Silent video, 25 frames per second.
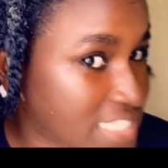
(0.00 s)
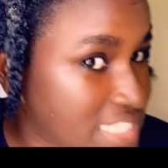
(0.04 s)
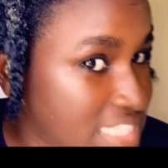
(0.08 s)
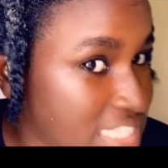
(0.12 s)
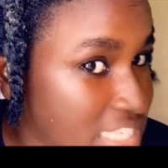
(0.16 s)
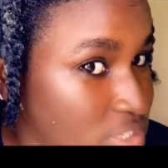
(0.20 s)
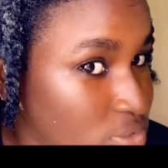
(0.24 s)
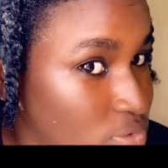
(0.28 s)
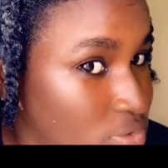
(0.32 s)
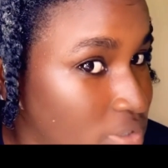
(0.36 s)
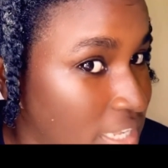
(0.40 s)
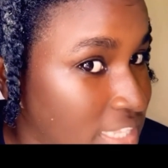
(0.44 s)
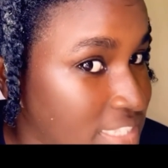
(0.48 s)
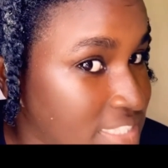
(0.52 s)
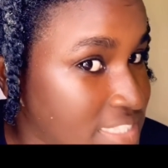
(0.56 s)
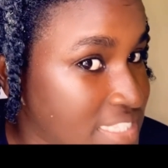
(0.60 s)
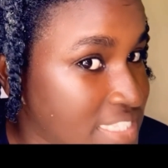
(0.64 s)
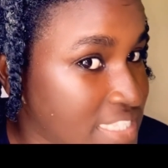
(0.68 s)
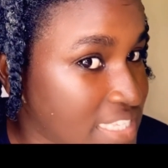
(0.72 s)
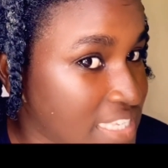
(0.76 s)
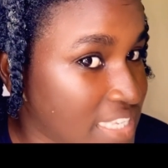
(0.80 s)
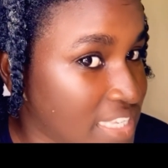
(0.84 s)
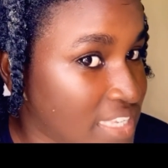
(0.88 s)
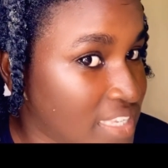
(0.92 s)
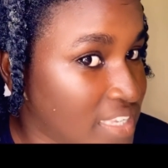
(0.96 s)
can
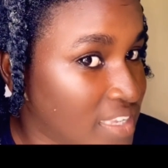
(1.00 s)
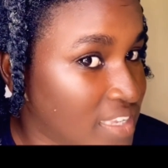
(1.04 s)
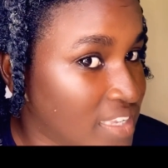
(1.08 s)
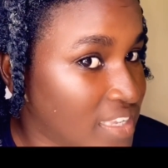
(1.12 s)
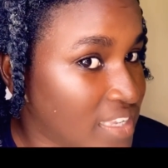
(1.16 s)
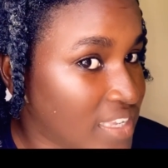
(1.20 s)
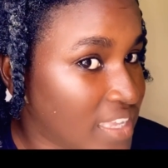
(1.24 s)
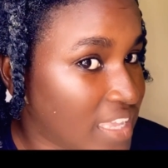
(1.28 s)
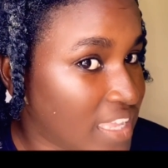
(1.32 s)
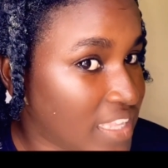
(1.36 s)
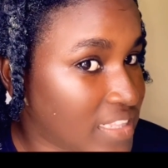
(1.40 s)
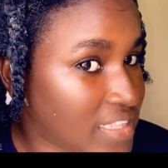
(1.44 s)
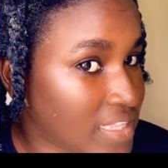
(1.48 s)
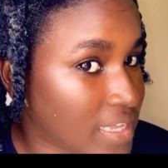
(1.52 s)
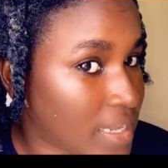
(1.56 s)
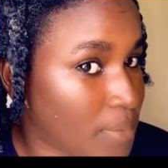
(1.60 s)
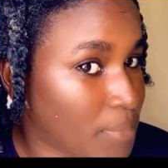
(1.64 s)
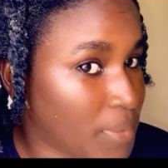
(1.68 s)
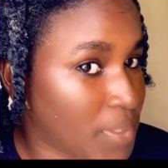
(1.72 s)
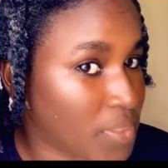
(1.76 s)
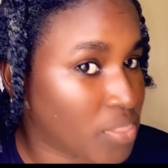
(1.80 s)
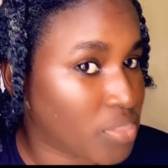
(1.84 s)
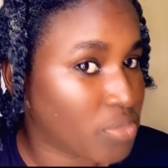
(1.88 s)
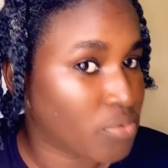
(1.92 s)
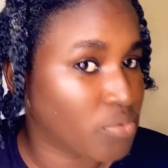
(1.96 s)
see it
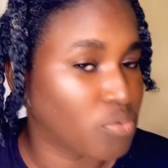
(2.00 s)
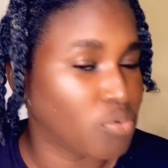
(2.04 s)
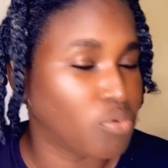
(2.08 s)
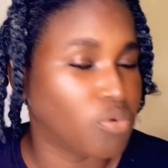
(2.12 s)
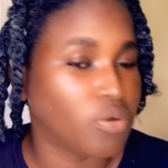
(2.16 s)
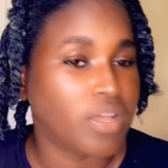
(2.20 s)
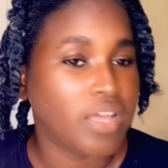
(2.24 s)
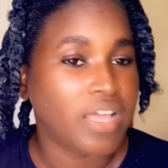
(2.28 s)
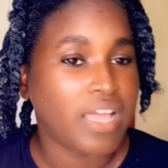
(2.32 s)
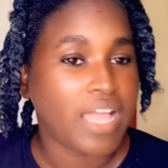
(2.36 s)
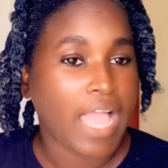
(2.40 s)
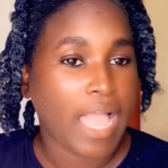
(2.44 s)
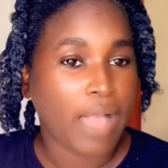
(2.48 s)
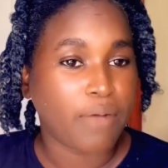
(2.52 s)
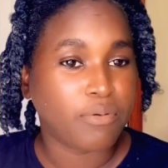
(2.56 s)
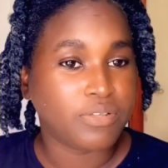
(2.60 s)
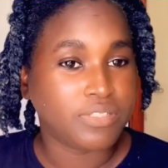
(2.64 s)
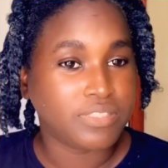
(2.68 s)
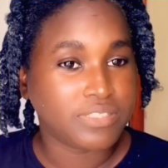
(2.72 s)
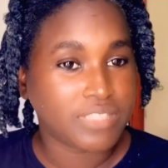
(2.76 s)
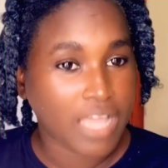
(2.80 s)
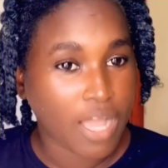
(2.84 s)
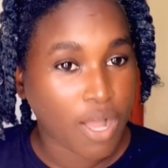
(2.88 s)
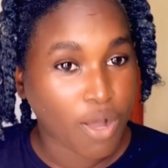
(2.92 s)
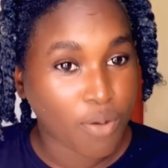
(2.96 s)
coming through. I will
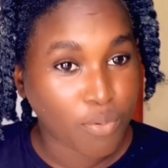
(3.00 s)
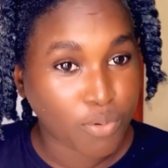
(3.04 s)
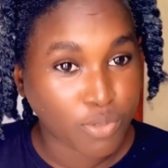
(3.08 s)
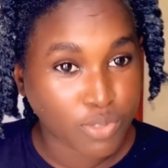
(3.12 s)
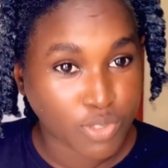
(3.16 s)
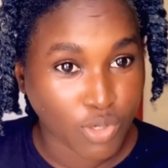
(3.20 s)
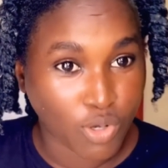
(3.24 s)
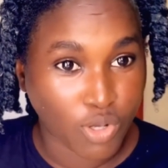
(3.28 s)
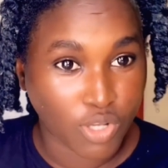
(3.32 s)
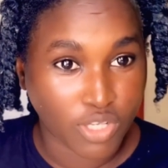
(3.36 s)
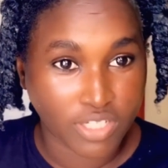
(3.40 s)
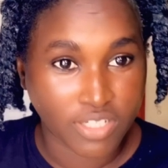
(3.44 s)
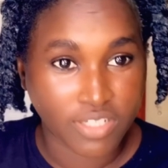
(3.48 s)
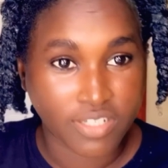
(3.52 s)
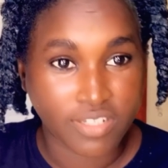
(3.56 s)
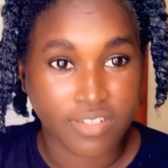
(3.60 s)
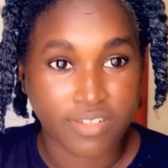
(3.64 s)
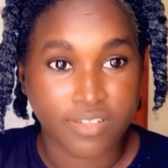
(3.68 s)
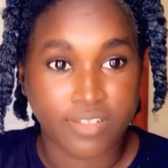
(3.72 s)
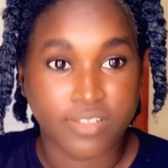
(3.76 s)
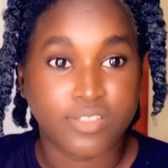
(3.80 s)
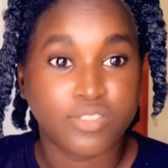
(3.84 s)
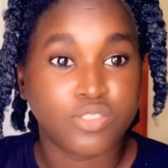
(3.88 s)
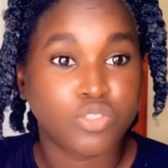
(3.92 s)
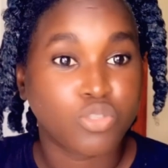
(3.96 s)
now put on
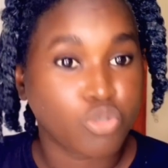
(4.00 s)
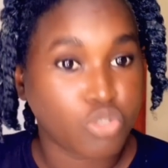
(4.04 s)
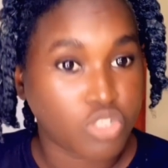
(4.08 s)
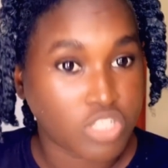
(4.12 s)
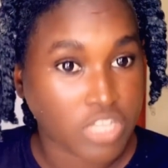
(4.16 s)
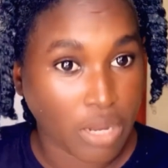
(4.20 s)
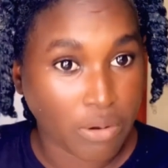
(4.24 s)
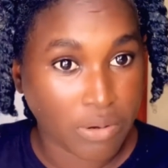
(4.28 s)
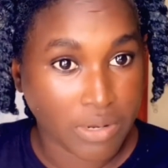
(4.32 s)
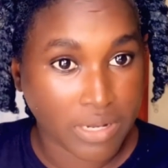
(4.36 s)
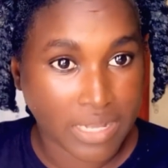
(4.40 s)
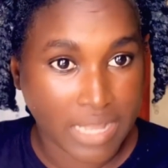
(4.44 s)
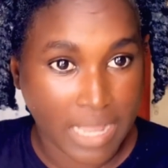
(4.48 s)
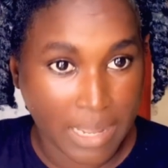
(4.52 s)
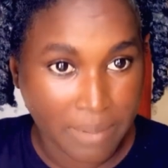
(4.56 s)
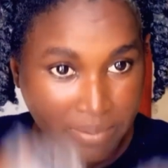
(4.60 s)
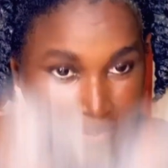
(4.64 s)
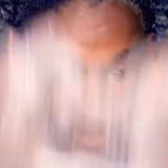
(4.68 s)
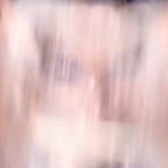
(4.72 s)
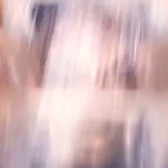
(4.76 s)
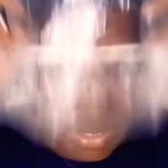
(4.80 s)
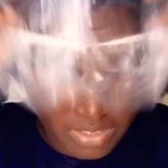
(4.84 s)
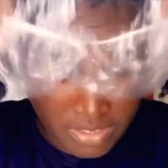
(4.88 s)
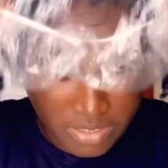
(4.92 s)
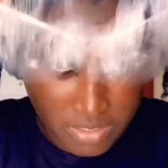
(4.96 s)
2 shower
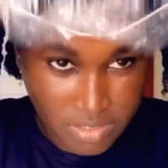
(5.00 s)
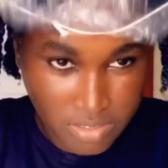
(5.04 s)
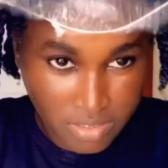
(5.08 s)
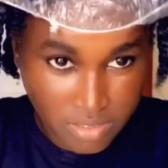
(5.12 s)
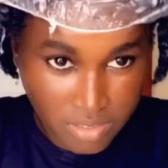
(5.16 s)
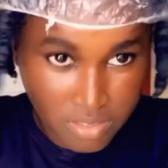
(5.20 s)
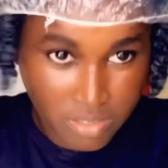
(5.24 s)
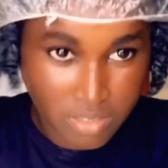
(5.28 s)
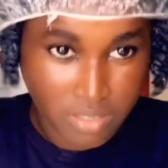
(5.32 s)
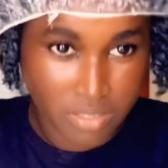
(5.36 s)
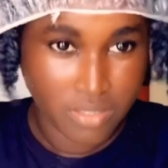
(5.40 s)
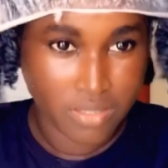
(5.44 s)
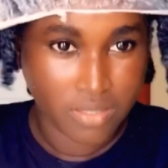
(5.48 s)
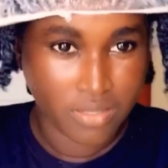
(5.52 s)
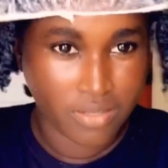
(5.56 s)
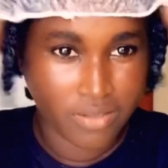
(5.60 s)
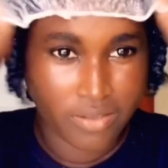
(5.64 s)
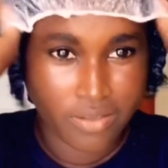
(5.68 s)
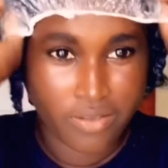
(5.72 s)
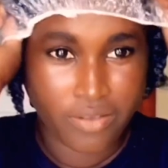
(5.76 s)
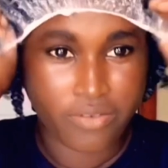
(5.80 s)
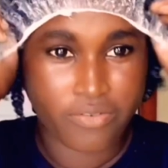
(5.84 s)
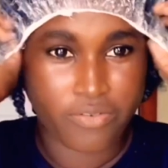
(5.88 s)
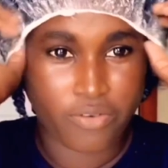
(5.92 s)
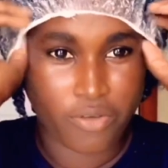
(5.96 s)
caps
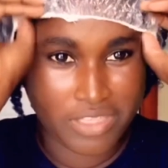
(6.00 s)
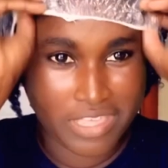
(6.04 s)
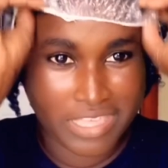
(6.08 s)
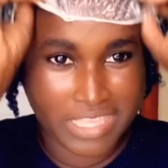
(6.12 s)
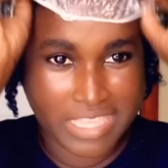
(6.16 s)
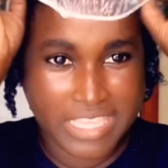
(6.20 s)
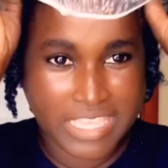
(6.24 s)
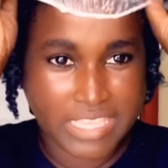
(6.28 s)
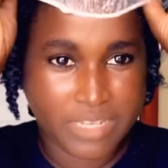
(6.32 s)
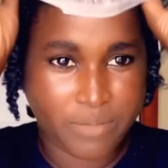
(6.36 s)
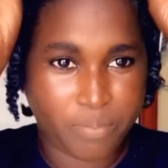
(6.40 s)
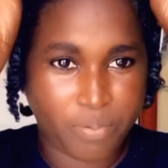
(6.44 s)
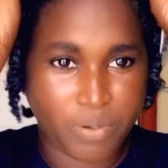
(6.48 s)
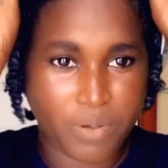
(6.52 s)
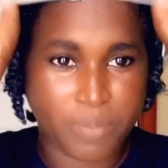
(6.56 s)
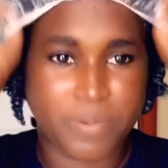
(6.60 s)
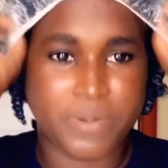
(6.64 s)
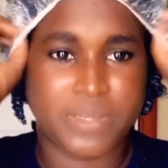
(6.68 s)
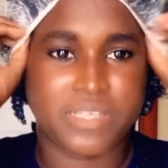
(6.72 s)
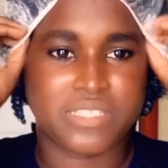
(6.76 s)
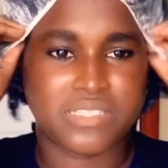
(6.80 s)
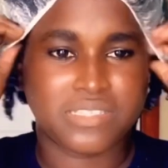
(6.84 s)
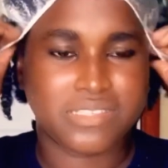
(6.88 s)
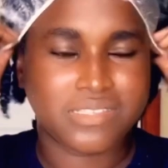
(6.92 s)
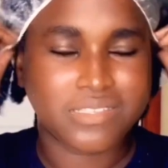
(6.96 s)
for the heat
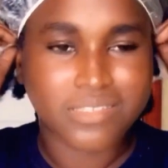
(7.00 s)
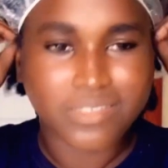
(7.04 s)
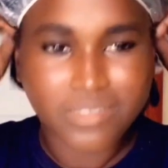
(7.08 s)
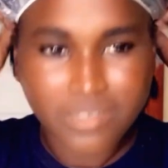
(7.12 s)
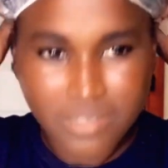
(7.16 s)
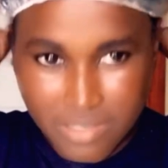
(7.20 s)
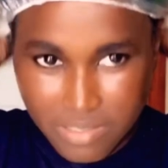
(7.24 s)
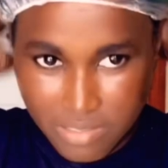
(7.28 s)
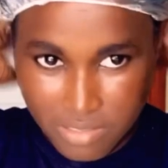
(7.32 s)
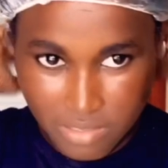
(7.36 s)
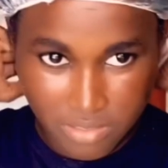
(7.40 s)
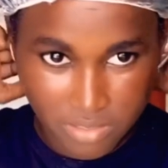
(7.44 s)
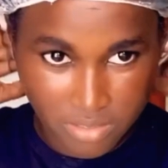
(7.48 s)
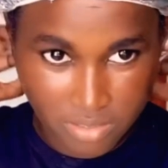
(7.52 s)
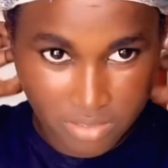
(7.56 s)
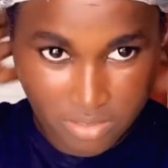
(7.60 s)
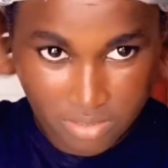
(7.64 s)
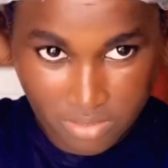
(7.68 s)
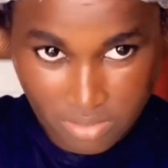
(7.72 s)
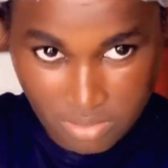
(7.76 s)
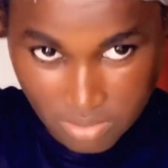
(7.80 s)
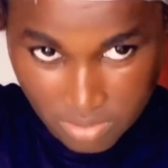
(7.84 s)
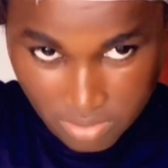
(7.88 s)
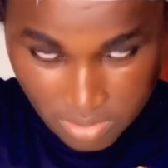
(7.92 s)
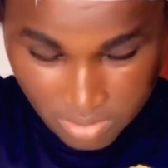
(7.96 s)
purpose.
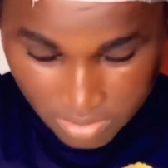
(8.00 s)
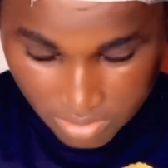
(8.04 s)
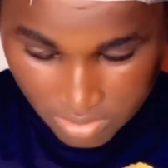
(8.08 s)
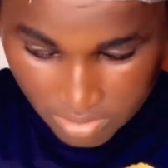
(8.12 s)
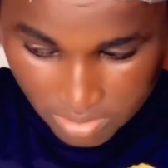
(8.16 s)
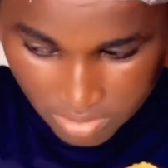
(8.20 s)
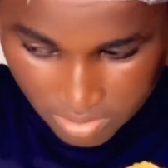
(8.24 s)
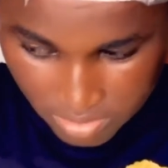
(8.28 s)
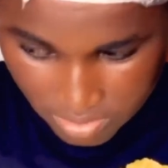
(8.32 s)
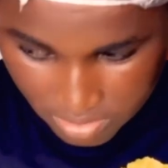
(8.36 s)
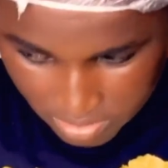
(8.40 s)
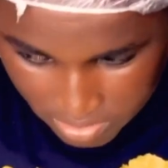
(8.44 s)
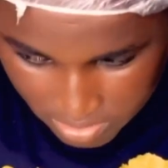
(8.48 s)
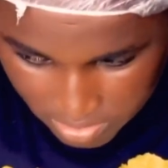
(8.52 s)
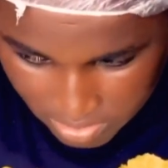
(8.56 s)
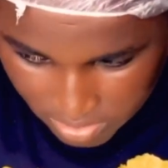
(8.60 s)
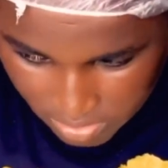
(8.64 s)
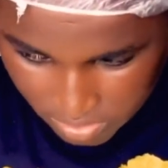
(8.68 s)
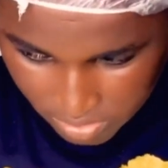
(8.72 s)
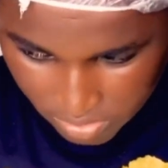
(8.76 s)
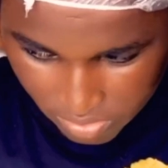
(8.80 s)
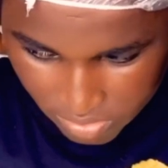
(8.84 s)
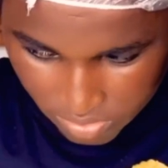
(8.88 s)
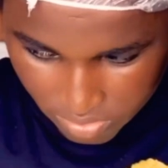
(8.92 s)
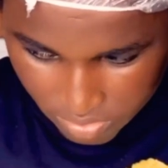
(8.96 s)

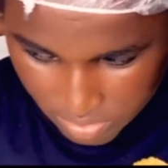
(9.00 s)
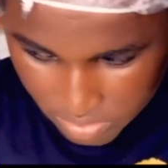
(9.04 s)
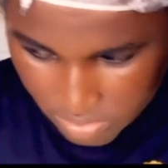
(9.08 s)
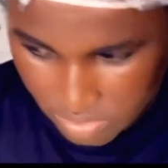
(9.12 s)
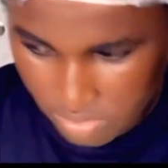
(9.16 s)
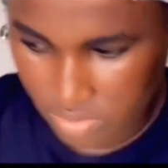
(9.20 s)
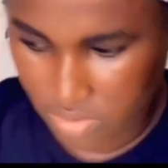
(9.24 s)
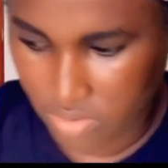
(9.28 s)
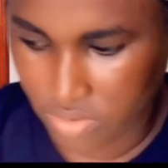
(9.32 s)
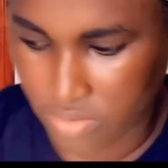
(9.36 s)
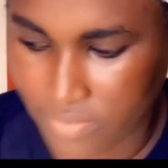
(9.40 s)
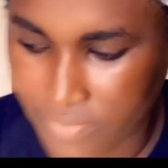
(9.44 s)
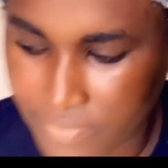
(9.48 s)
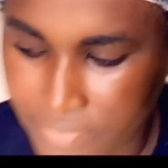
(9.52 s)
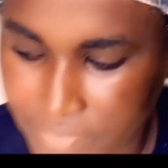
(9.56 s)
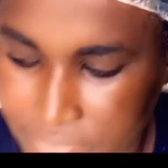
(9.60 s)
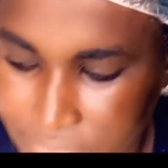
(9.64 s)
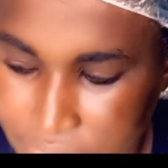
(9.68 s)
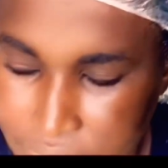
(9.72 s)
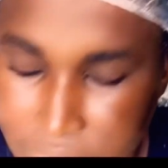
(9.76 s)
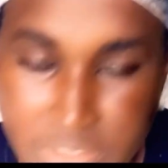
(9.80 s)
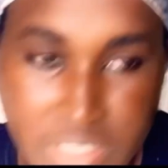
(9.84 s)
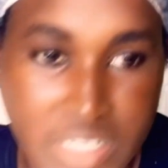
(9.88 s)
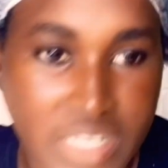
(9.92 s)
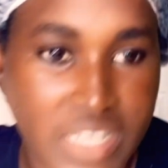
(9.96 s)
So
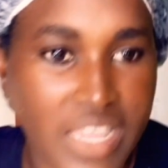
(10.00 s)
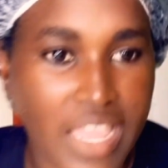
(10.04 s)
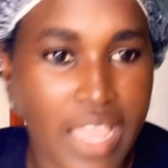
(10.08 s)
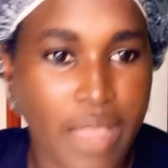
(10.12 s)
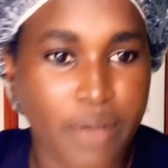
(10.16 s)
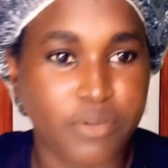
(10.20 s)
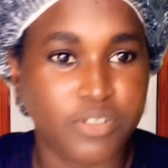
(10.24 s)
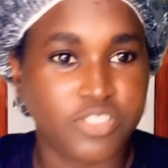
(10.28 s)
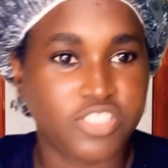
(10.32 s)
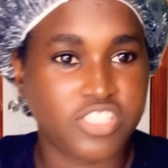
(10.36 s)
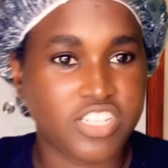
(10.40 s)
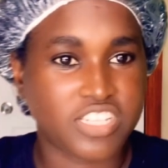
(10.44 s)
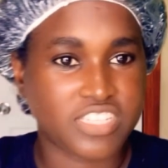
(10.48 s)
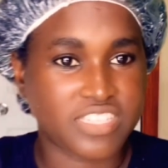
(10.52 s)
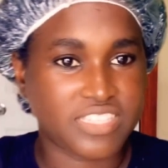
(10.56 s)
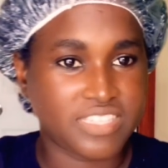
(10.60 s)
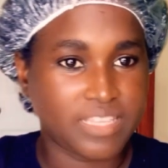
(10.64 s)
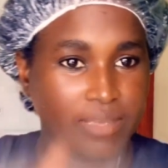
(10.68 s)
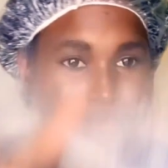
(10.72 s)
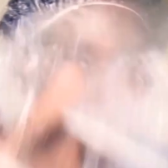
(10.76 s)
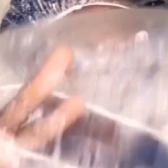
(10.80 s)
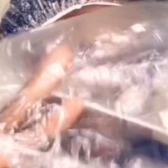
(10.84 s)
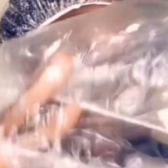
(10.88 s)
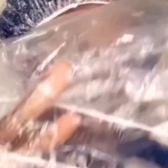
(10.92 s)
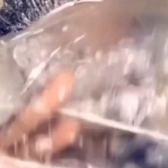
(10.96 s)
I will just
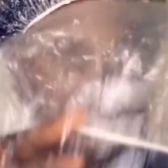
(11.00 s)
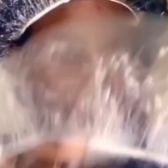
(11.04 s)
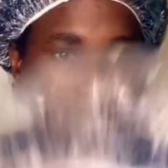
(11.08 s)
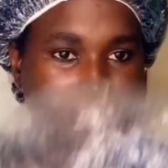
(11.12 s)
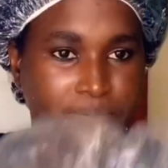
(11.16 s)
double it up,